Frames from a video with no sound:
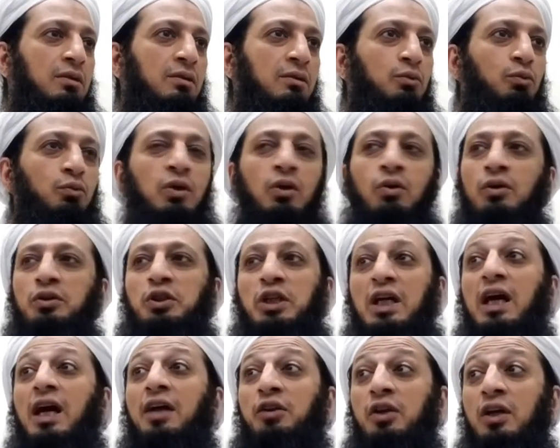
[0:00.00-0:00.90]
We know
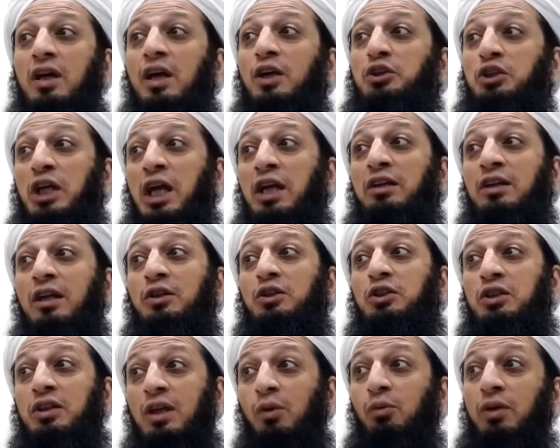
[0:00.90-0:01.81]
shayateen are chained and
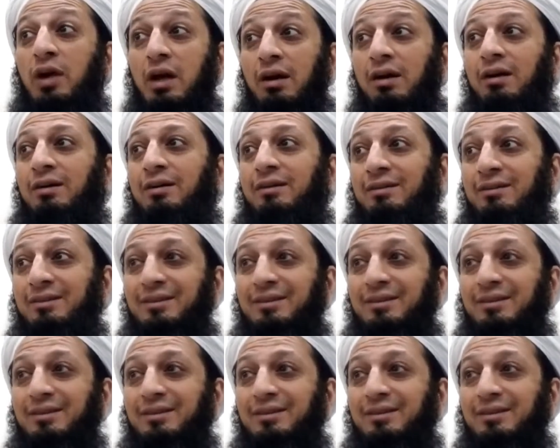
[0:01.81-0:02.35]
still we are